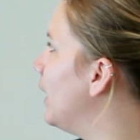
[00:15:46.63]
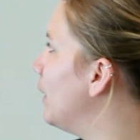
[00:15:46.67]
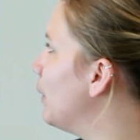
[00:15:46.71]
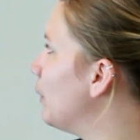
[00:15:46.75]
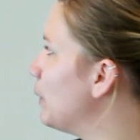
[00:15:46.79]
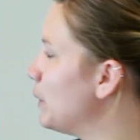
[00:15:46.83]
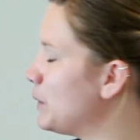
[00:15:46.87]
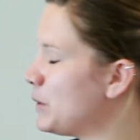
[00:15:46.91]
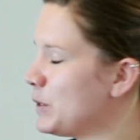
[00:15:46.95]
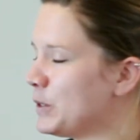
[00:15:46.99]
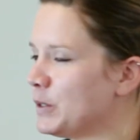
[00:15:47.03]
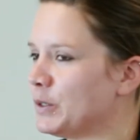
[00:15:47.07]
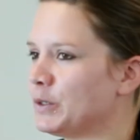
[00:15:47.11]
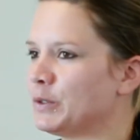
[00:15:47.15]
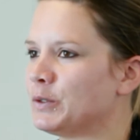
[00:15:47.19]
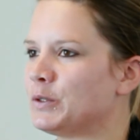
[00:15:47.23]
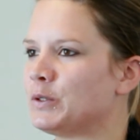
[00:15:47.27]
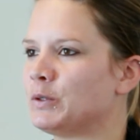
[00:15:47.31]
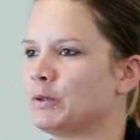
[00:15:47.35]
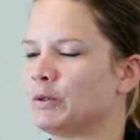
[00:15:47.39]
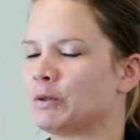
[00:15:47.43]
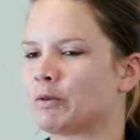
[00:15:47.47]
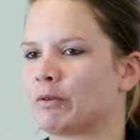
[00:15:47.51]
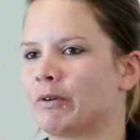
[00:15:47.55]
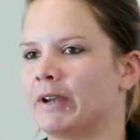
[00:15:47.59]
Also
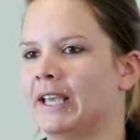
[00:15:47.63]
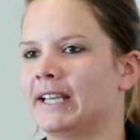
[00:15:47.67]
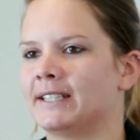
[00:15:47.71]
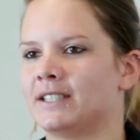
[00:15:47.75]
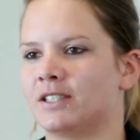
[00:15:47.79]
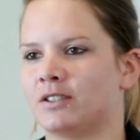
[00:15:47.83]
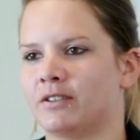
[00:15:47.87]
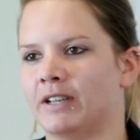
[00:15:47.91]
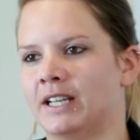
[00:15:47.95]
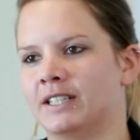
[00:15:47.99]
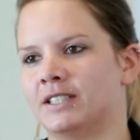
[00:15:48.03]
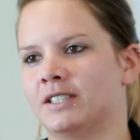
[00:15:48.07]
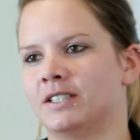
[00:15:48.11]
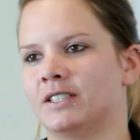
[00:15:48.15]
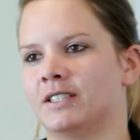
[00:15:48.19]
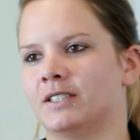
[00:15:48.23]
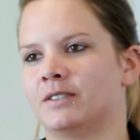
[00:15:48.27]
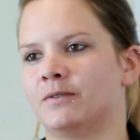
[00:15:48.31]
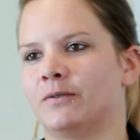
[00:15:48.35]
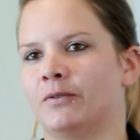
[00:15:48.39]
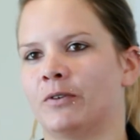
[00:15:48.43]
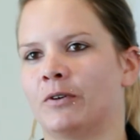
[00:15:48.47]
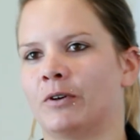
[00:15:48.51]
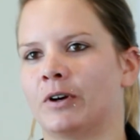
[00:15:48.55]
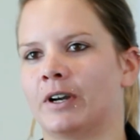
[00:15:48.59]
to create strategies
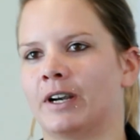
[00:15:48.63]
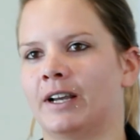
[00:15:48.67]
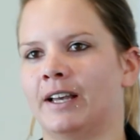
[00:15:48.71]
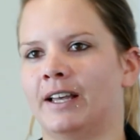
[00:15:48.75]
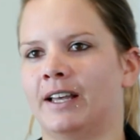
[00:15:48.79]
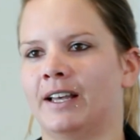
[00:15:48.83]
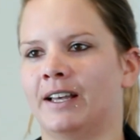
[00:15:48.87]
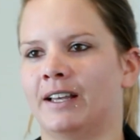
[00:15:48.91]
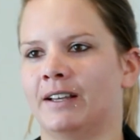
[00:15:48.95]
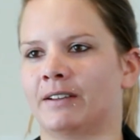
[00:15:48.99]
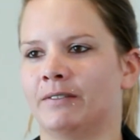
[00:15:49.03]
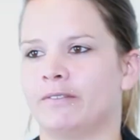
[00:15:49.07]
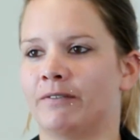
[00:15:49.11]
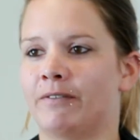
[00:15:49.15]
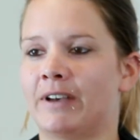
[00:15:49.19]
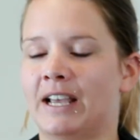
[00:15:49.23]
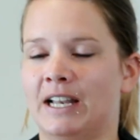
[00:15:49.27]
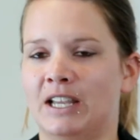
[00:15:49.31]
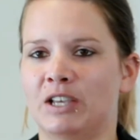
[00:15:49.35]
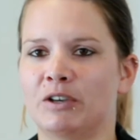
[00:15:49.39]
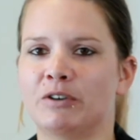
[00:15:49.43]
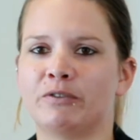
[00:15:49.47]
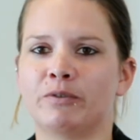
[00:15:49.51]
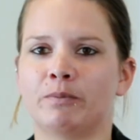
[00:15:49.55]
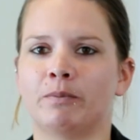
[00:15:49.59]
for
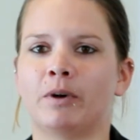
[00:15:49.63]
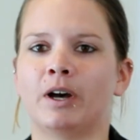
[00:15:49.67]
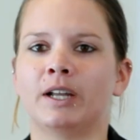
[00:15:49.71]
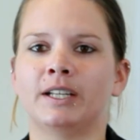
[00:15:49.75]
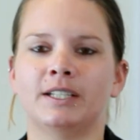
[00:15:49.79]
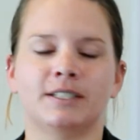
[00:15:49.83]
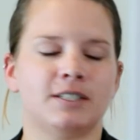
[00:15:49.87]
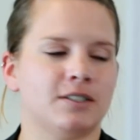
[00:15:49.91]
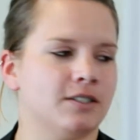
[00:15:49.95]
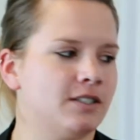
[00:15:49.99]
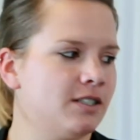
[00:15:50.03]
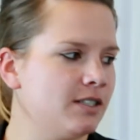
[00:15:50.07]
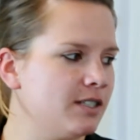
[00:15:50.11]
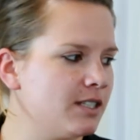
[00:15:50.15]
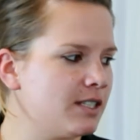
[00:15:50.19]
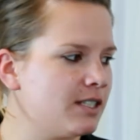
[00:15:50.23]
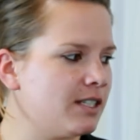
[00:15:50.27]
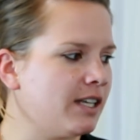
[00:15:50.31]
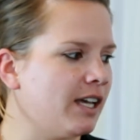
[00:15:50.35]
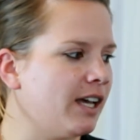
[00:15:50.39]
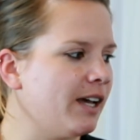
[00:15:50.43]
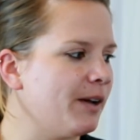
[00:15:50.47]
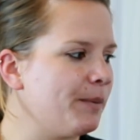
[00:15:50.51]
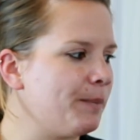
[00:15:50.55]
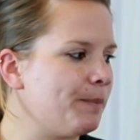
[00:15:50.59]
value of money, such as
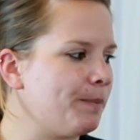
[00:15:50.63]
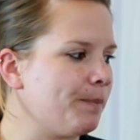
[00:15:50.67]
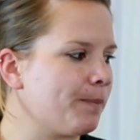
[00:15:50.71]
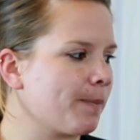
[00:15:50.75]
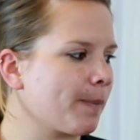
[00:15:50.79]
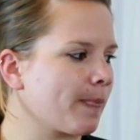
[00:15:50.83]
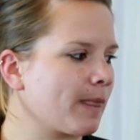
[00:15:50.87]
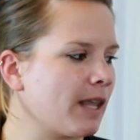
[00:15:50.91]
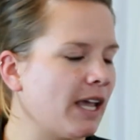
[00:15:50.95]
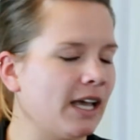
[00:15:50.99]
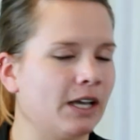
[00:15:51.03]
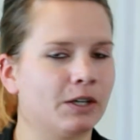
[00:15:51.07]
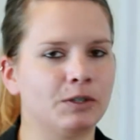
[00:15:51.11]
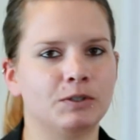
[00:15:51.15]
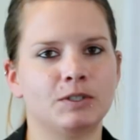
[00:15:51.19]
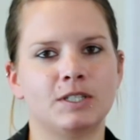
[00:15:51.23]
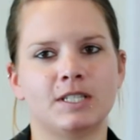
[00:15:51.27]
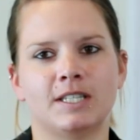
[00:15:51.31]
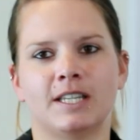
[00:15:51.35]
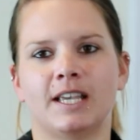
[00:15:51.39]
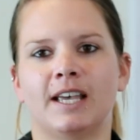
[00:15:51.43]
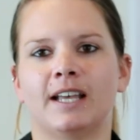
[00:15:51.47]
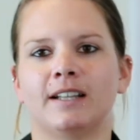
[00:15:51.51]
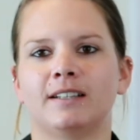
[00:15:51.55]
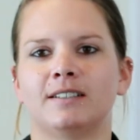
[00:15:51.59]
Andrew
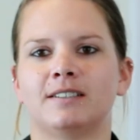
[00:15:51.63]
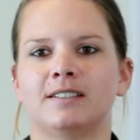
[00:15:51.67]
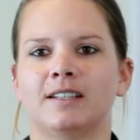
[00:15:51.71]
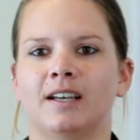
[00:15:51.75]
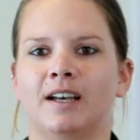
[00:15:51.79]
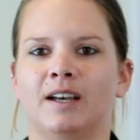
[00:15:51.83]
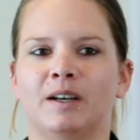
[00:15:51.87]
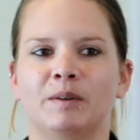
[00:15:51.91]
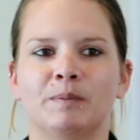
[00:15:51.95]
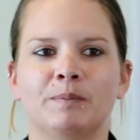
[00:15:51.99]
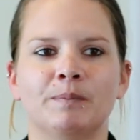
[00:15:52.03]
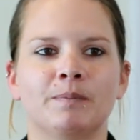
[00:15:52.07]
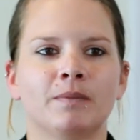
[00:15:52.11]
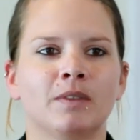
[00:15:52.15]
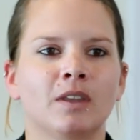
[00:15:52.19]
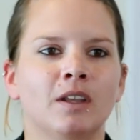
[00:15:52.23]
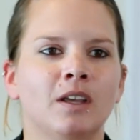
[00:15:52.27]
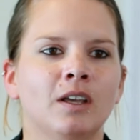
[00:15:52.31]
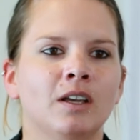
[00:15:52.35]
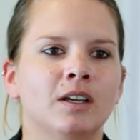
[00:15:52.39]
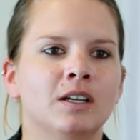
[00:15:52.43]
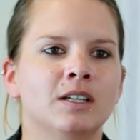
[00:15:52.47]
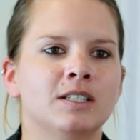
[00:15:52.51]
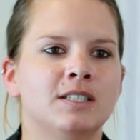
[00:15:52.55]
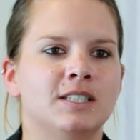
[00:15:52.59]
said,
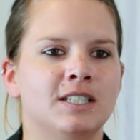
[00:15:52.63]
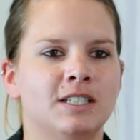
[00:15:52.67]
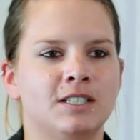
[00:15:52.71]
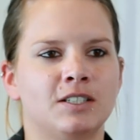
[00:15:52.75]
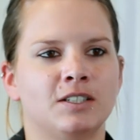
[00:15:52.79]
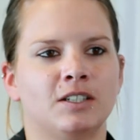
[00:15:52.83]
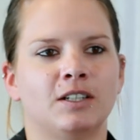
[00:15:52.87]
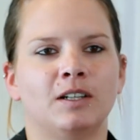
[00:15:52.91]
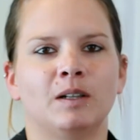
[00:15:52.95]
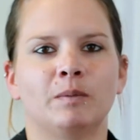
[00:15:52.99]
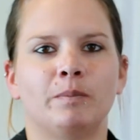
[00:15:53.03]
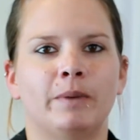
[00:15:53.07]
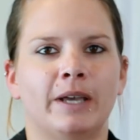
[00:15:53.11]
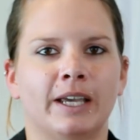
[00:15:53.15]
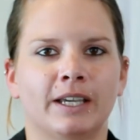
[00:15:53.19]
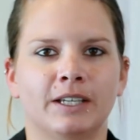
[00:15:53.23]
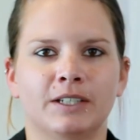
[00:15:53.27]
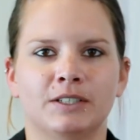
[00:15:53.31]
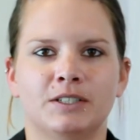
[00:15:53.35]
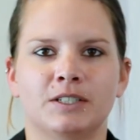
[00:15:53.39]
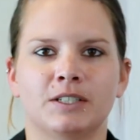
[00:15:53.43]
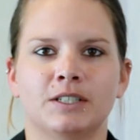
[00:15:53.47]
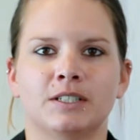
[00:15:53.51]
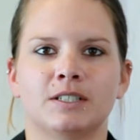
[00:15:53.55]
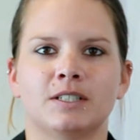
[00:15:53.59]
seasonal
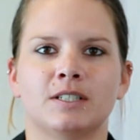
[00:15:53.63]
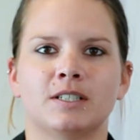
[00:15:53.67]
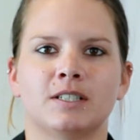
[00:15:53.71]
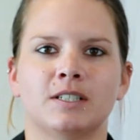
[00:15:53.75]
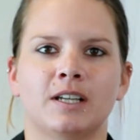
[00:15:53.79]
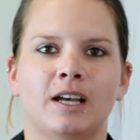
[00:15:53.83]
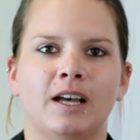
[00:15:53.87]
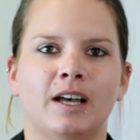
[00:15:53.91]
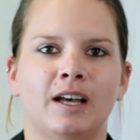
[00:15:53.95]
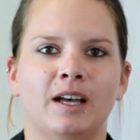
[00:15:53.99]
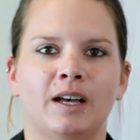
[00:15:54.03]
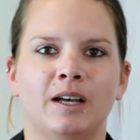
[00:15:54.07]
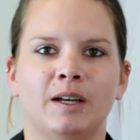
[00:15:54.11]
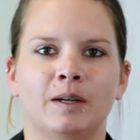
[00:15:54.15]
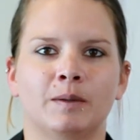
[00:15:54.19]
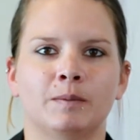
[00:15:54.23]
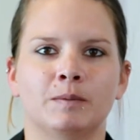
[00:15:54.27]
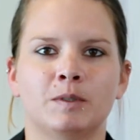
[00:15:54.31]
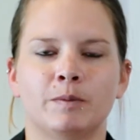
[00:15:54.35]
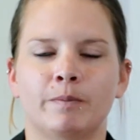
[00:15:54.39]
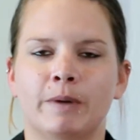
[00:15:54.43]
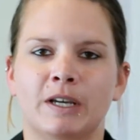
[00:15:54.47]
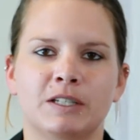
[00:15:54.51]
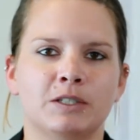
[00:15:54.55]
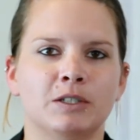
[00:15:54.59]
packages,
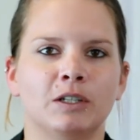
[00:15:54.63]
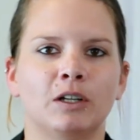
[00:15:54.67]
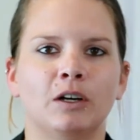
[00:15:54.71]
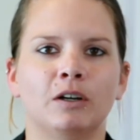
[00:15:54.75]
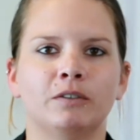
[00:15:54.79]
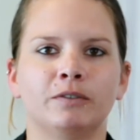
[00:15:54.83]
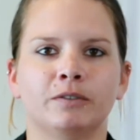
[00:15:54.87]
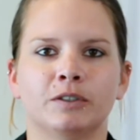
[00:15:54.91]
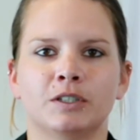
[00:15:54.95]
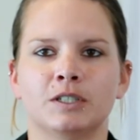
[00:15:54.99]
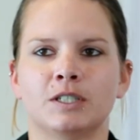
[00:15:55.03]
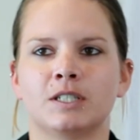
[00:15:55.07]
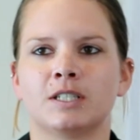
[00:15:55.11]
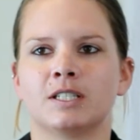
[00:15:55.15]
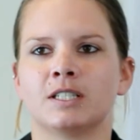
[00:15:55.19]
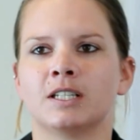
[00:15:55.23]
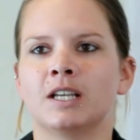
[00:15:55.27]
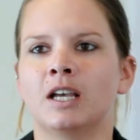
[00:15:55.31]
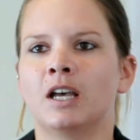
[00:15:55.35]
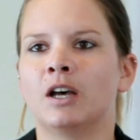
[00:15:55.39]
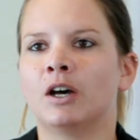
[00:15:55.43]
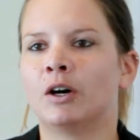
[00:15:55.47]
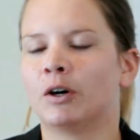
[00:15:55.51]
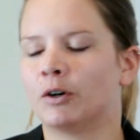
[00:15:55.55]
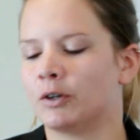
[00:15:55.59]
special offers.
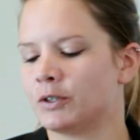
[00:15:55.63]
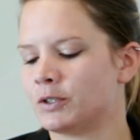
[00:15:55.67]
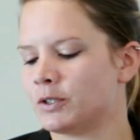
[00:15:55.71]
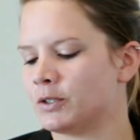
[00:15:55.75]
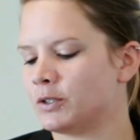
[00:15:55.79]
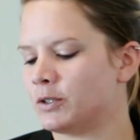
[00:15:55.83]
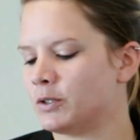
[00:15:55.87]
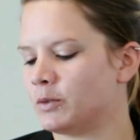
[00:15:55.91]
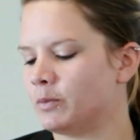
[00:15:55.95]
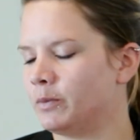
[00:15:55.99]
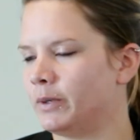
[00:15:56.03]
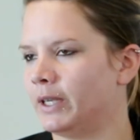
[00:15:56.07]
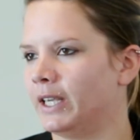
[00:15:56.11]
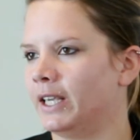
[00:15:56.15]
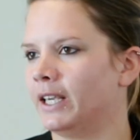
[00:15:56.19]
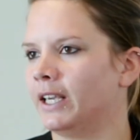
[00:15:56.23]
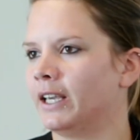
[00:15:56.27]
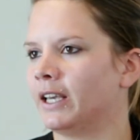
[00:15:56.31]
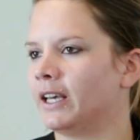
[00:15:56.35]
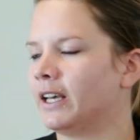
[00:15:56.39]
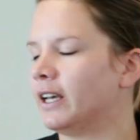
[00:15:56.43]
Also to being